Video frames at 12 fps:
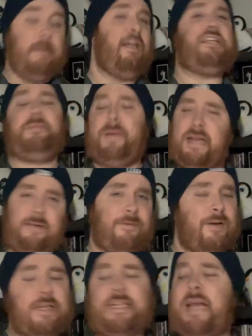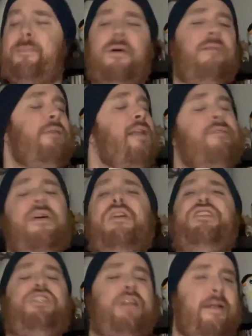Like Spinning, for example, another
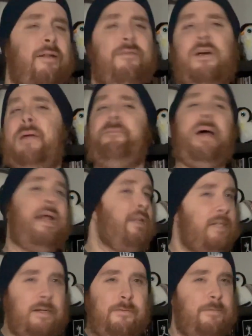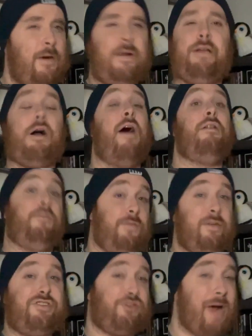very subtle, very pensive, very
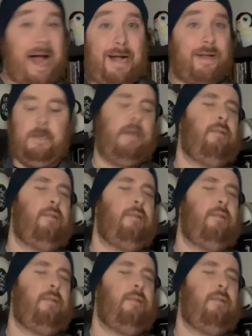colorful track.